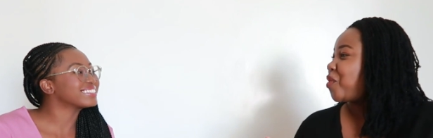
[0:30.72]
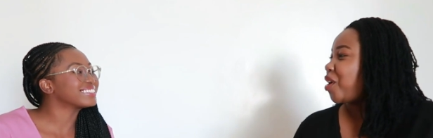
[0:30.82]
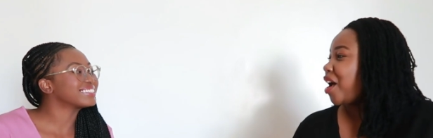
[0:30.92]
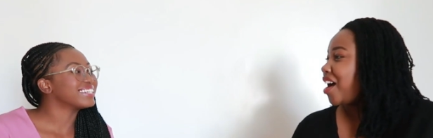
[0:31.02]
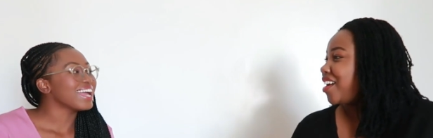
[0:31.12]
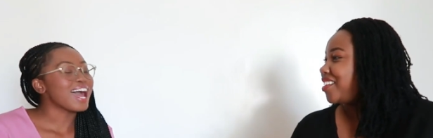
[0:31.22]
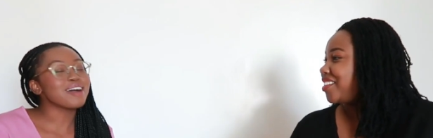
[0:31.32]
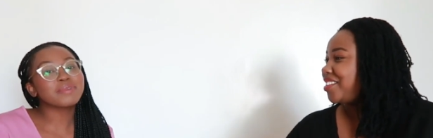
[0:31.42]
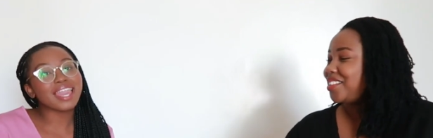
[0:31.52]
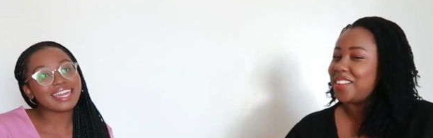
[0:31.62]
Speaker 1: Mora.
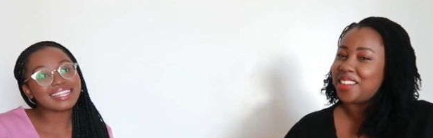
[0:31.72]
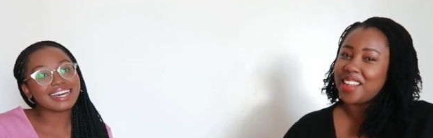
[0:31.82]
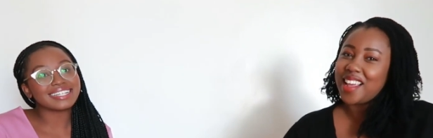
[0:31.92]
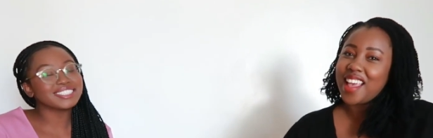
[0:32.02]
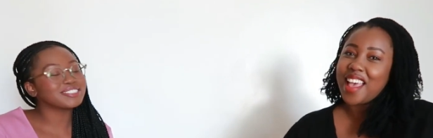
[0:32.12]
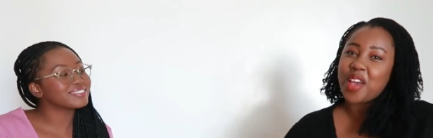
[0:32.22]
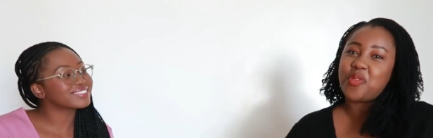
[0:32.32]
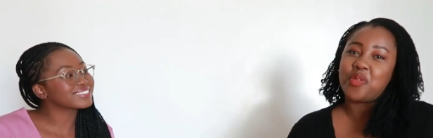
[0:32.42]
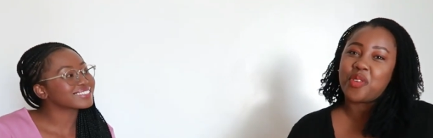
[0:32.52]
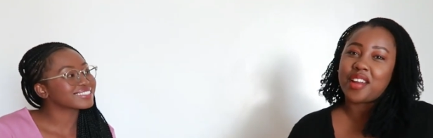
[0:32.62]
I'm Kayla.
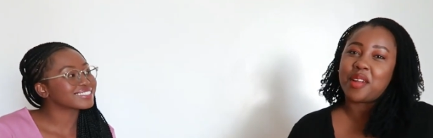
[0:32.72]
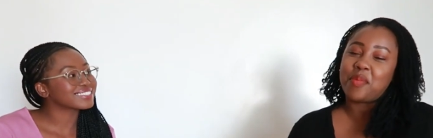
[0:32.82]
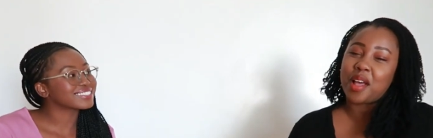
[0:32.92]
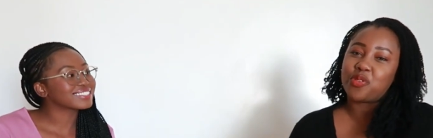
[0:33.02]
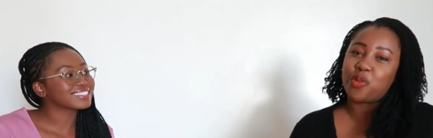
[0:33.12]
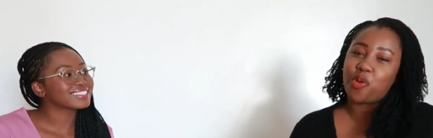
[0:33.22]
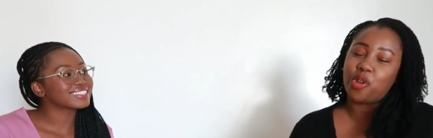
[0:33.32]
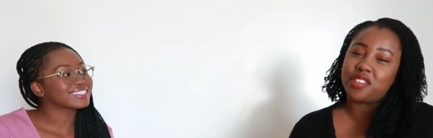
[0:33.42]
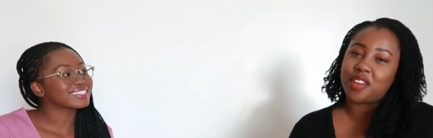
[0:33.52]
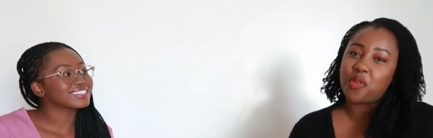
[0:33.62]
And we run a platform
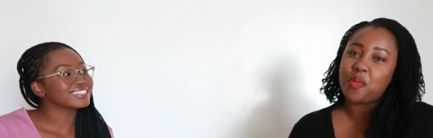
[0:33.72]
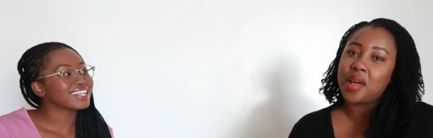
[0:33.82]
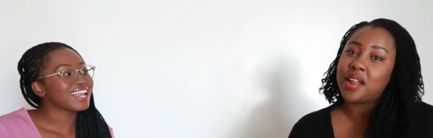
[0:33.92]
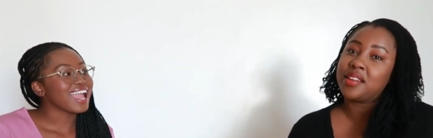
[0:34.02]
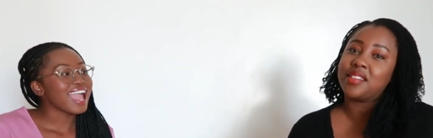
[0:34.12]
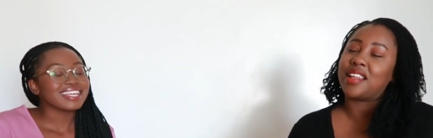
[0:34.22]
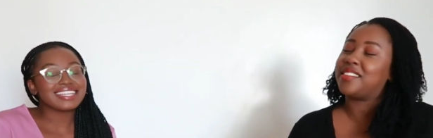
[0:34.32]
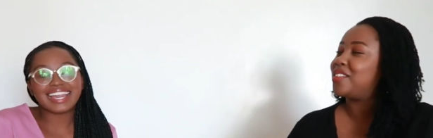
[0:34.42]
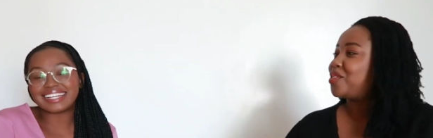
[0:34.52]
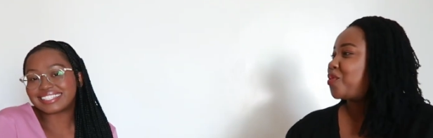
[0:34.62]
called Dear Woman that
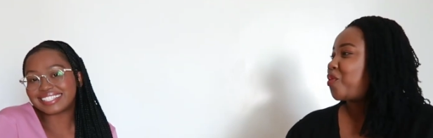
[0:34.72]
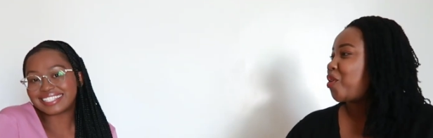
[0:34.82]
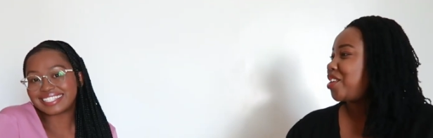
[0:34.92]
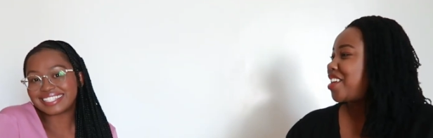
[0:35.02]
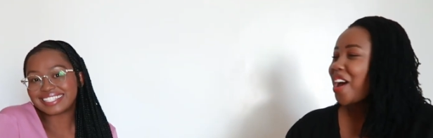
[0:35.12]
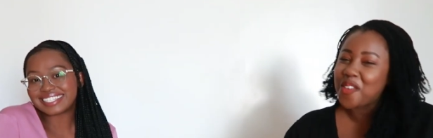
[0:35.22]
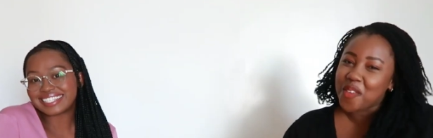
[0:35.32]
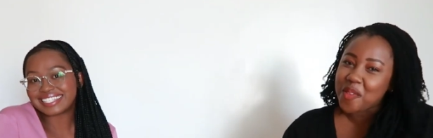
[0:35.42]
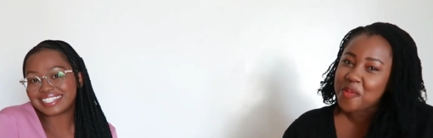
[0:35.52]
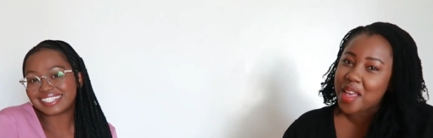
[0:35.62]
is yes. for young
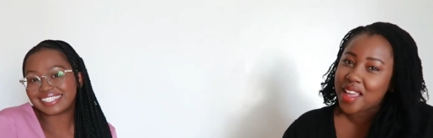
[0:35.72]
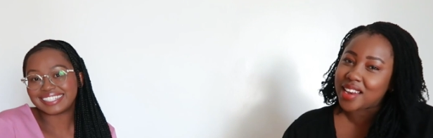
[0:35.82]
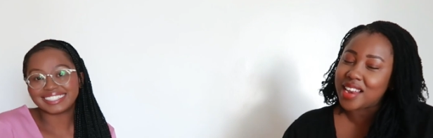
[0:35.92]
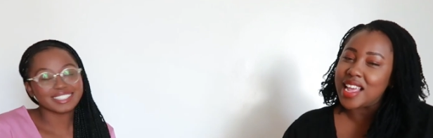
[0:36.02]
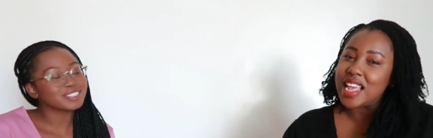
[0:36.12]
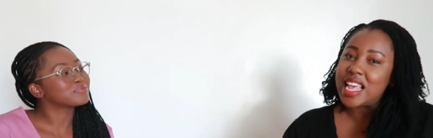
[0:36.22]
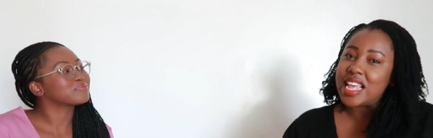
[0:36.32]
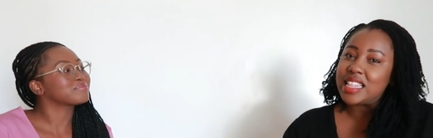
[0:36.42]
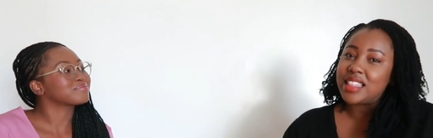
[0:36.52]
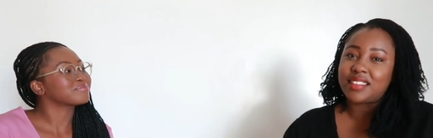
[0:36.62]
women.
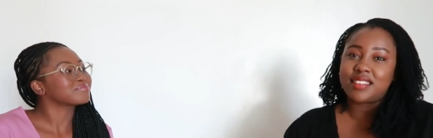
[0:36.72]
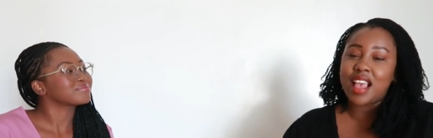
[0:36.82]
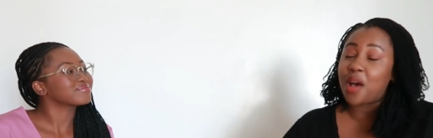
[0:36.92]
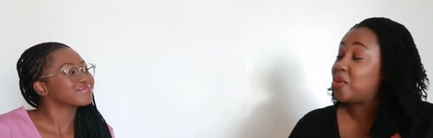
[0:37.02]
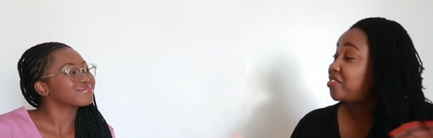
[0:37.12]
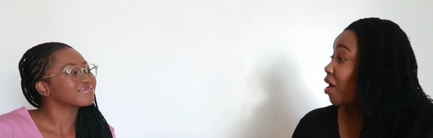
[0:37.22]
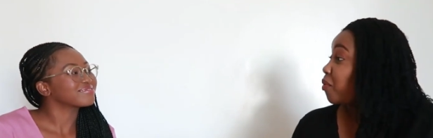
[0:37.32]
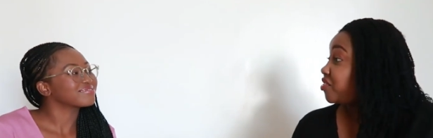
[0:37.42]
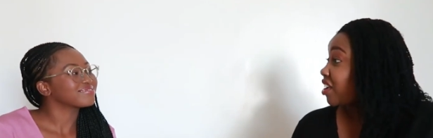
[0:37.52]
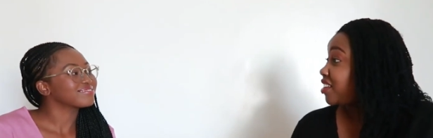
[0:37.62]
That yeah, we share
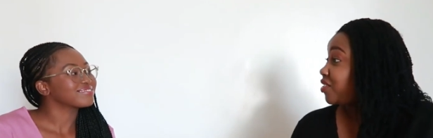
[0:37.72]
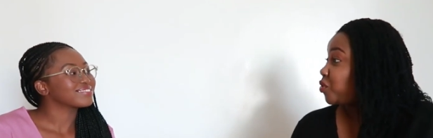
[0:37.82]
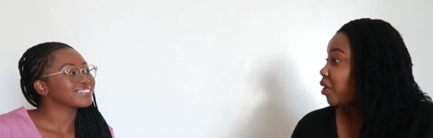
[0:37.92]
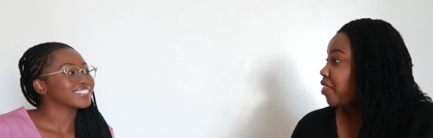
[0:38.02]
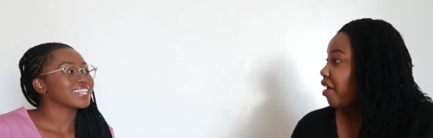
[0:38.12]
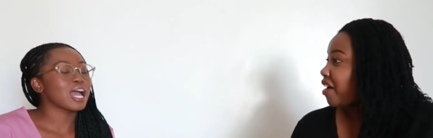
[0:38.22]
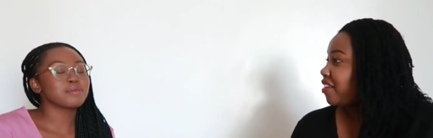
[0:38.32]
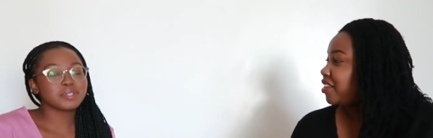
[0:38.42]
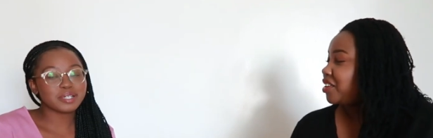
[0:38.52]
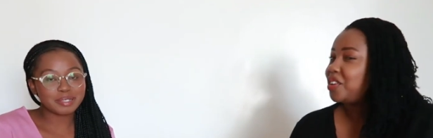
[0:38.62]
our journeys together.
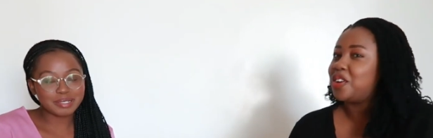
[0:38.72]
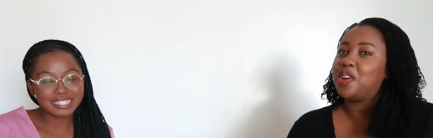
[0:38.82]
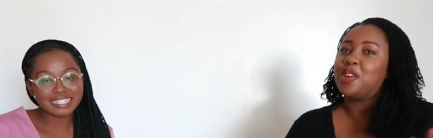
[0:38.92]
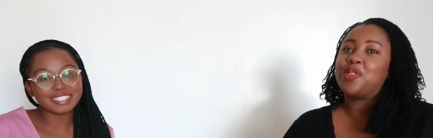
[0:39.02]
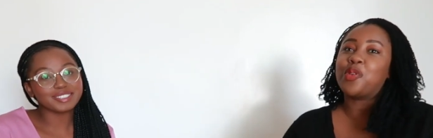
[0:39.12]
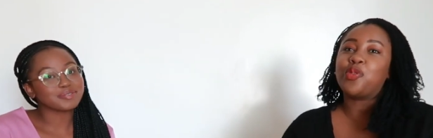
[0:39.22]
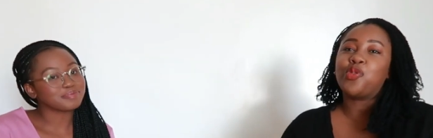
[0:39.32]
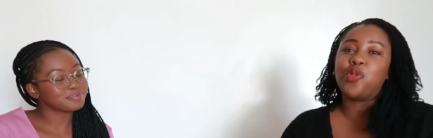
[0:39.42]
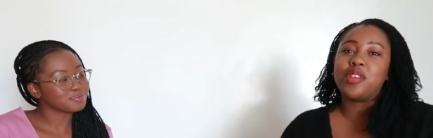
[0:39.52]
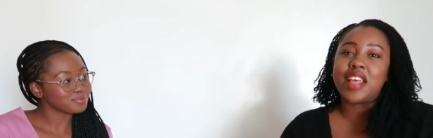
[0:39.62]
Absolutely. So
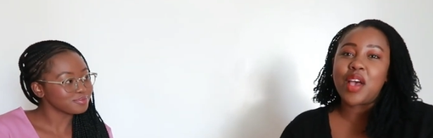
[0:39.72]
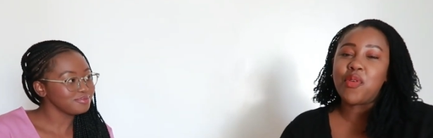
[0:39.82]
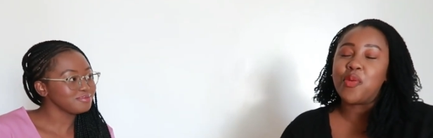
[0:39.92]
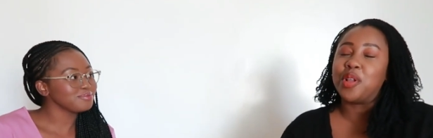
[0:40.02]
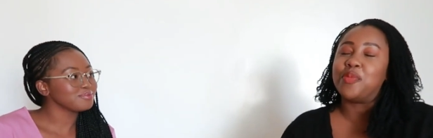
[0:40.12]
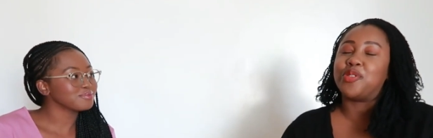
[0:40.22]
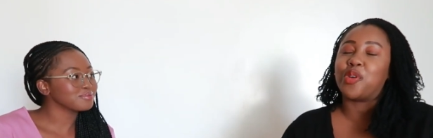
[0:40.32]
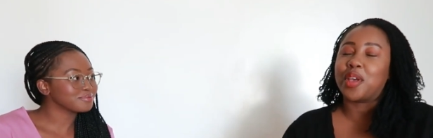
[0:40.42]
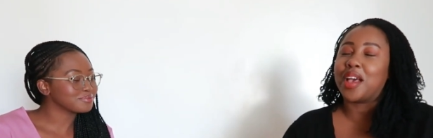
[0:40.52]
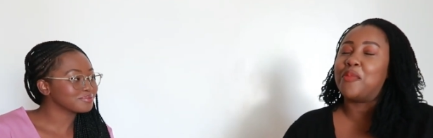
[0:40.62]
today we will be
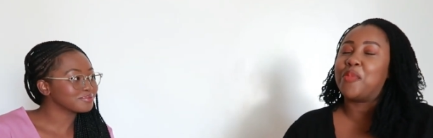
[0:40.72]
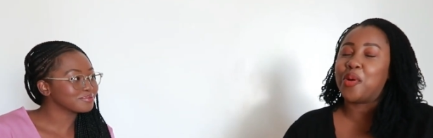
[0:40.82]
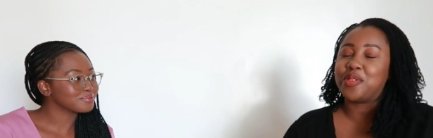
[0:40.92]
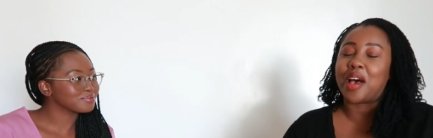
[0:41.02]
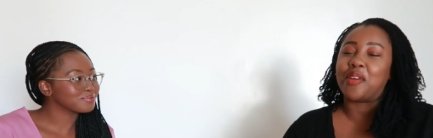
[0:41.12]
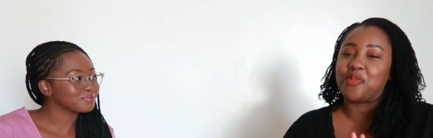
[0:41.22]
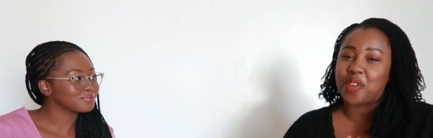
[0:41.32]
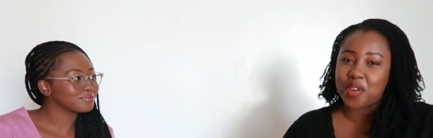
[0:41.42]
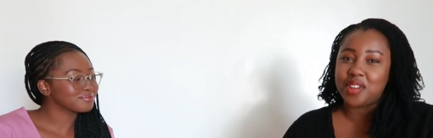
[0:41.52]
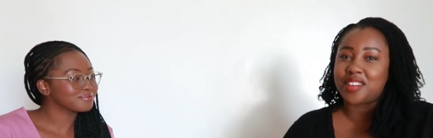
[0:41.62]
talking about a
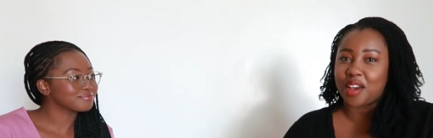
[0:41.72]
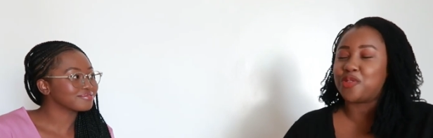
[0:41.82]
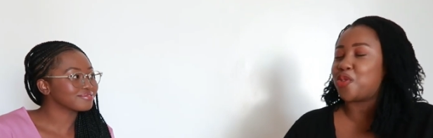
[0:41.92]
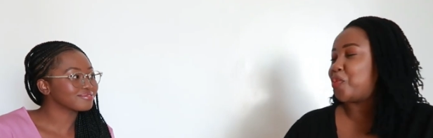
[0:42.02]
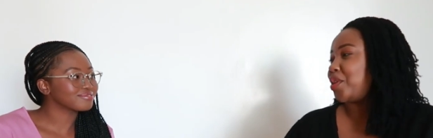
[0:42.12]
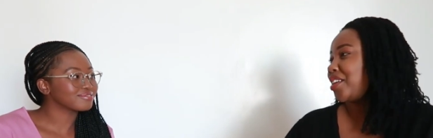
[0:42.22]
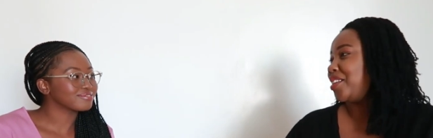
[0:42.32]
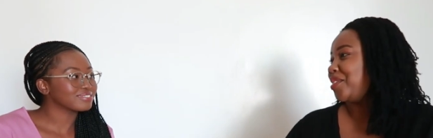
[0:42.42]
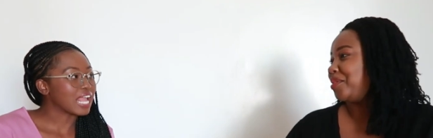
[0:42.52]
very tough topic